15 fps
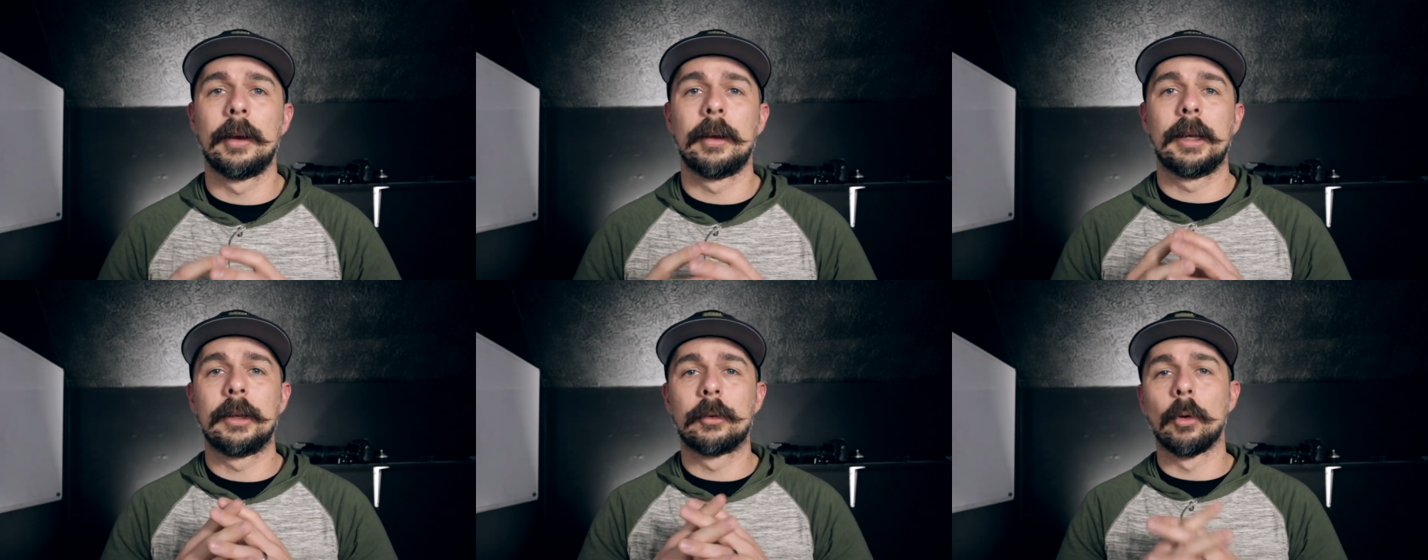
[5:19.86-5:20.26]

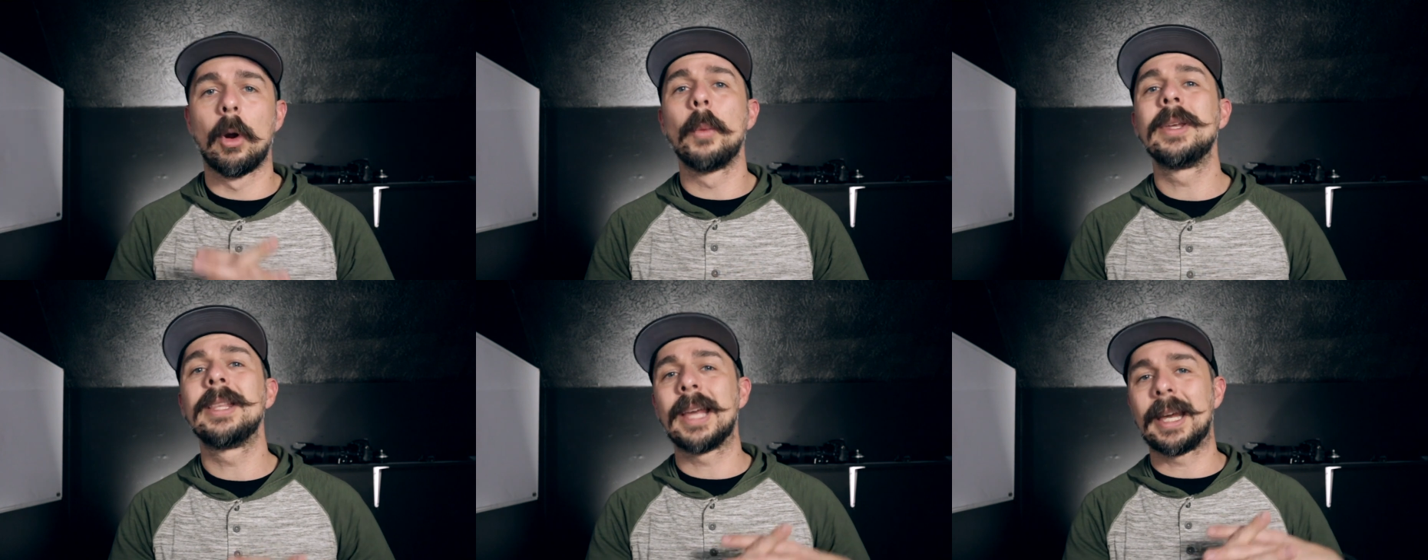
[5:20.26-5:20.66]
in
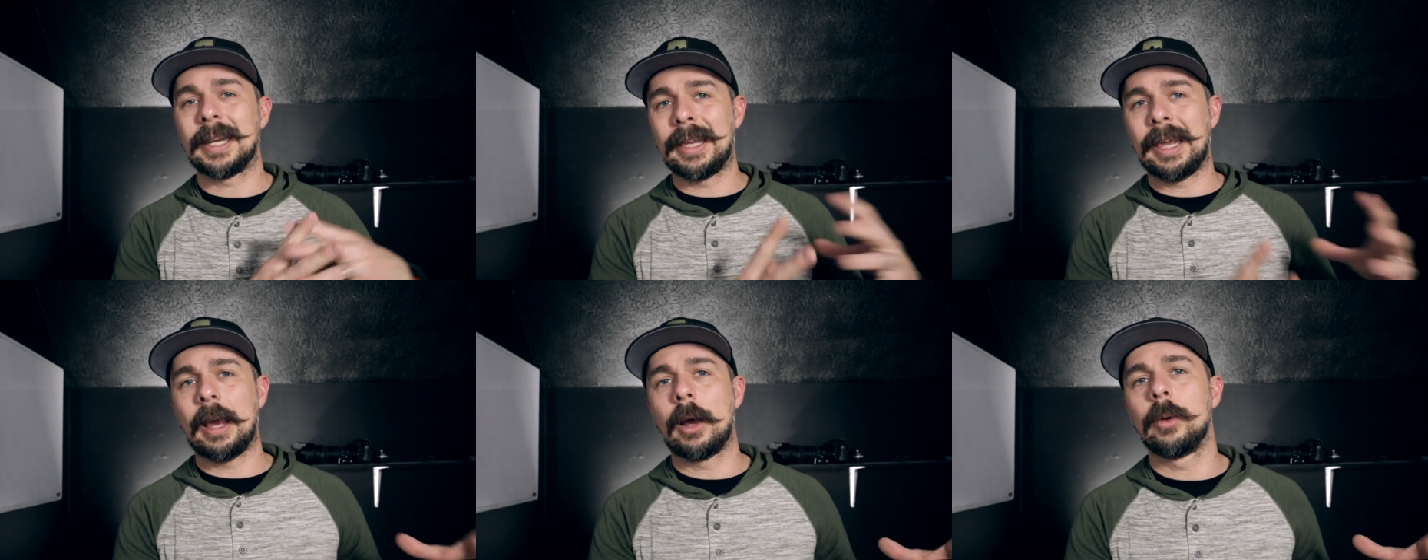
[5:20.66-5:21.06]
growing that
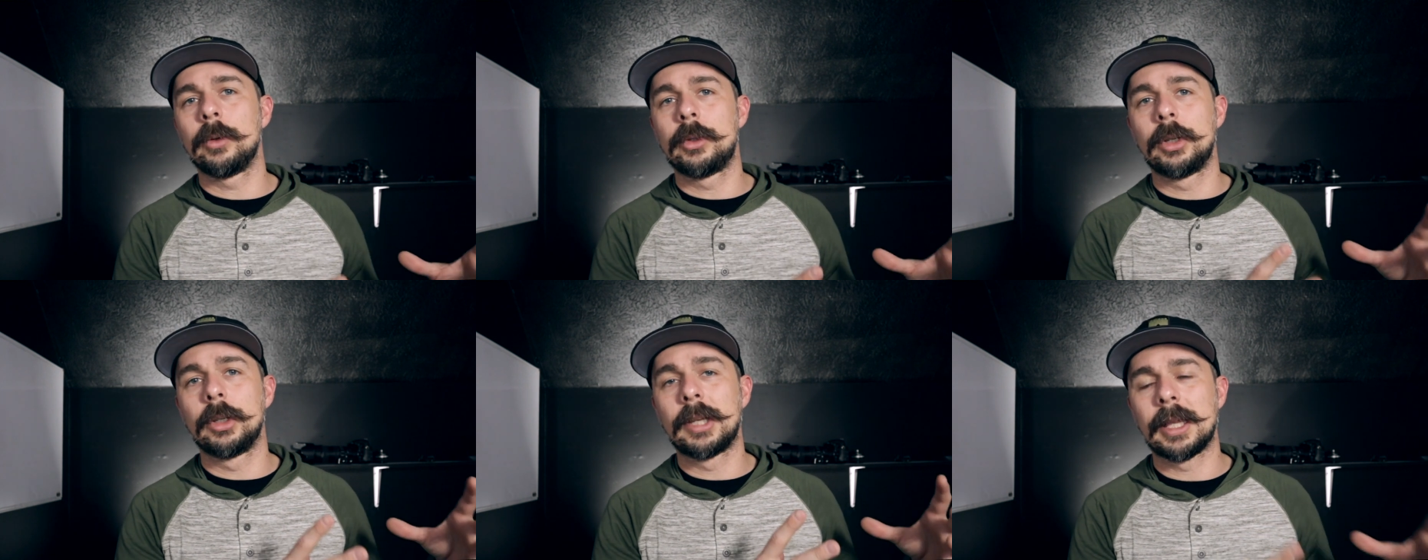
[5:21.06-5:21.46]

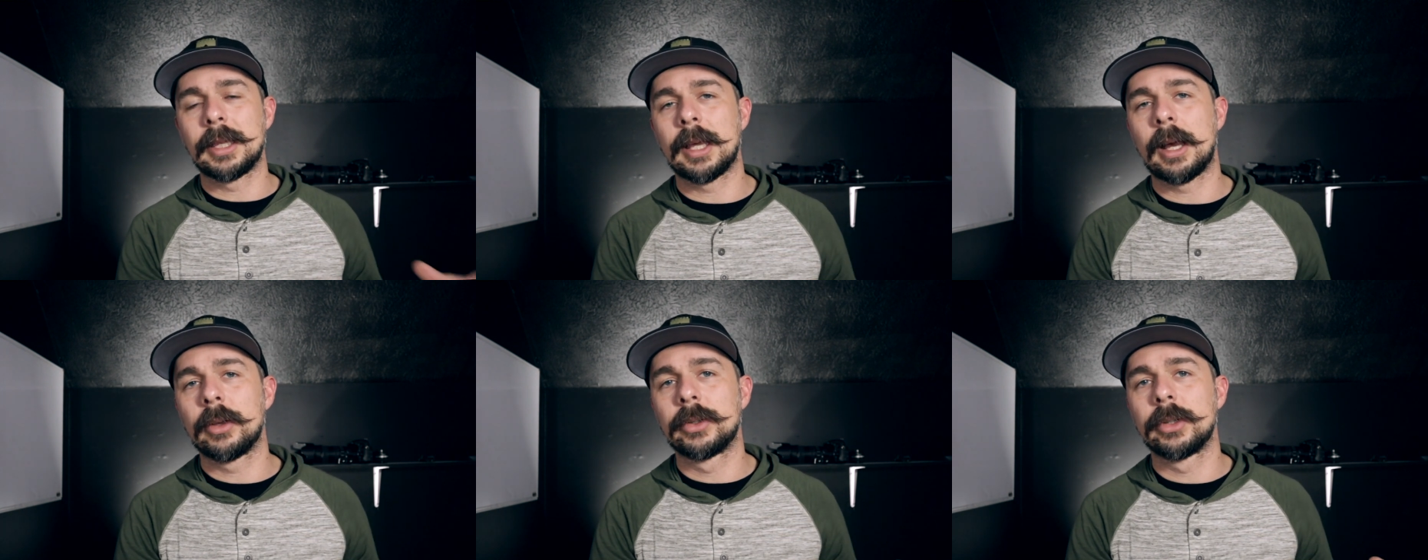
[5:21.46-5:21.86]
account to
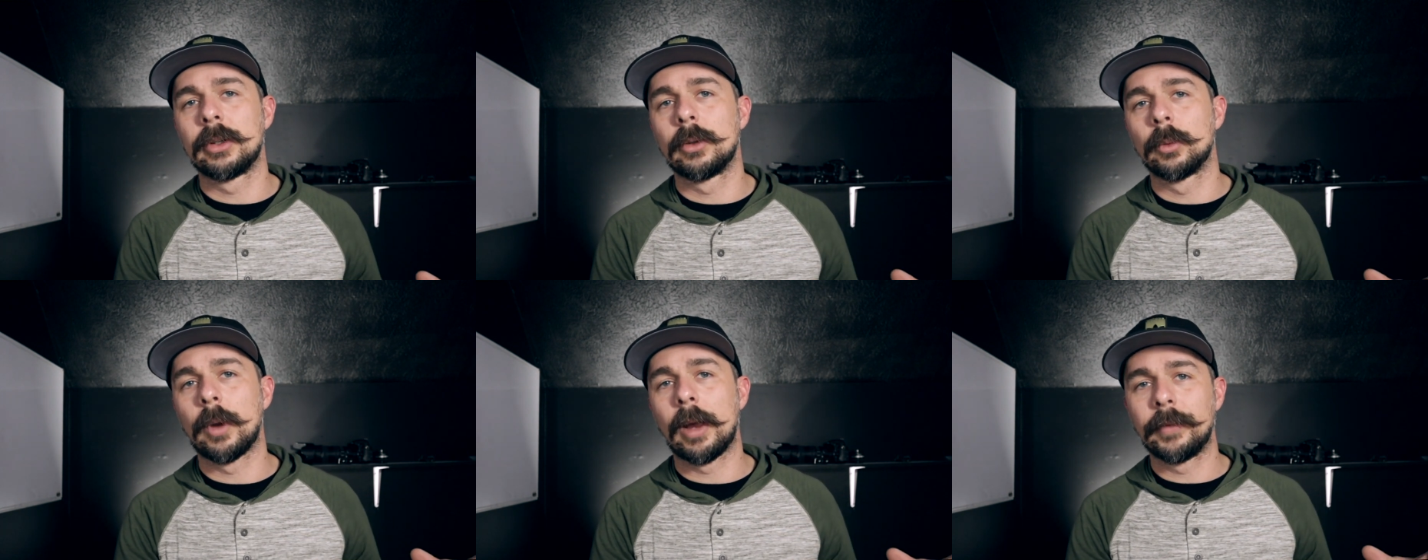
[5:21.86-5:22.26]

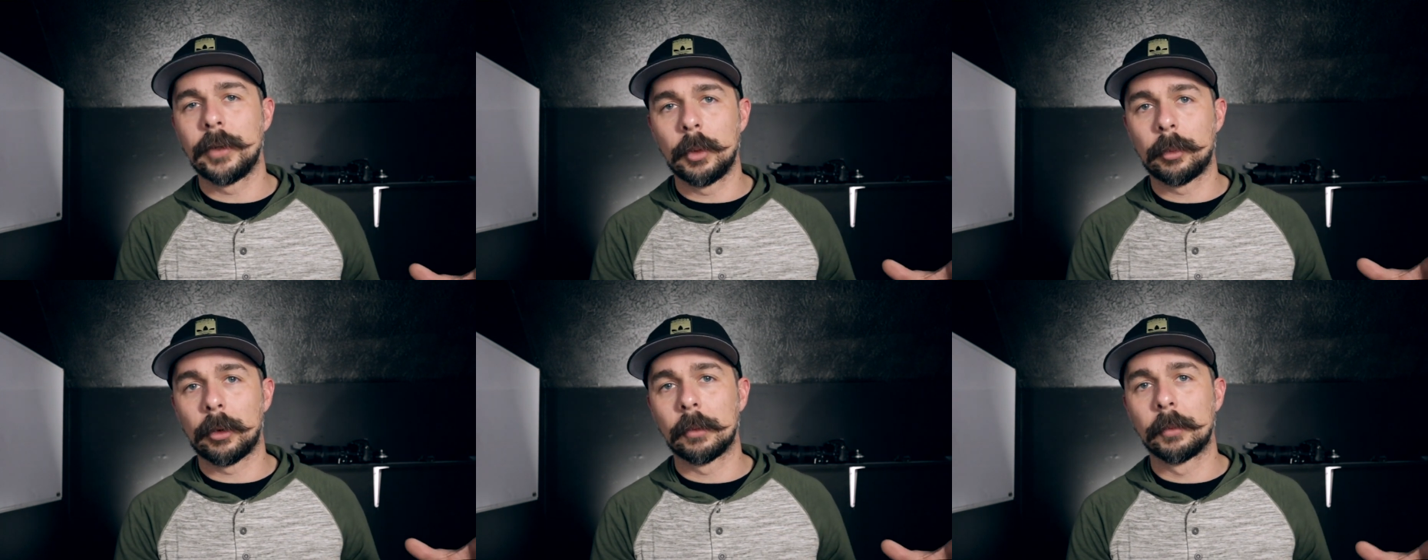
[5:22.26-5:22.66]
10,000
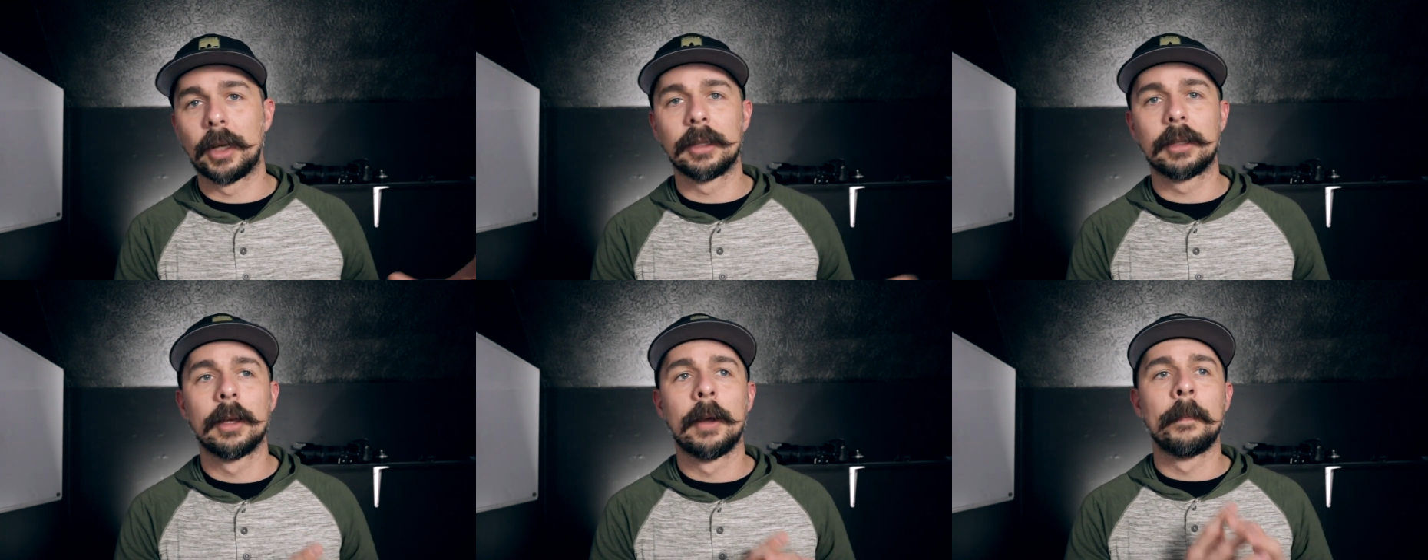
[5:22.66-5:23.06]
revenue per
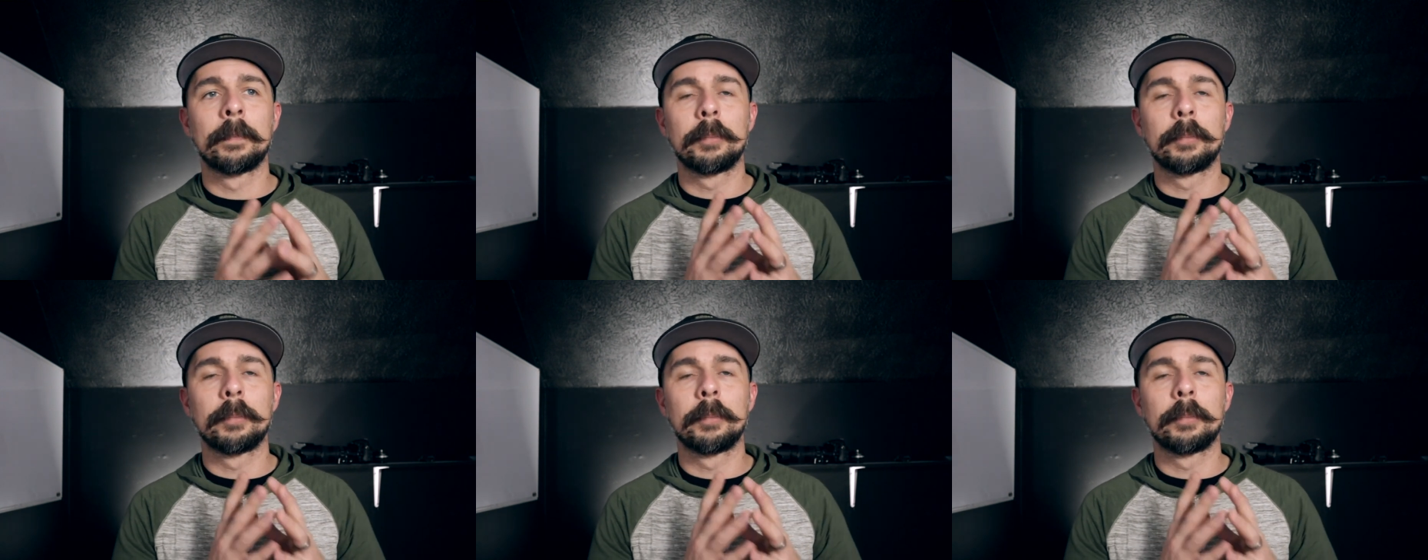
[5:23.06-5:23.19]
month,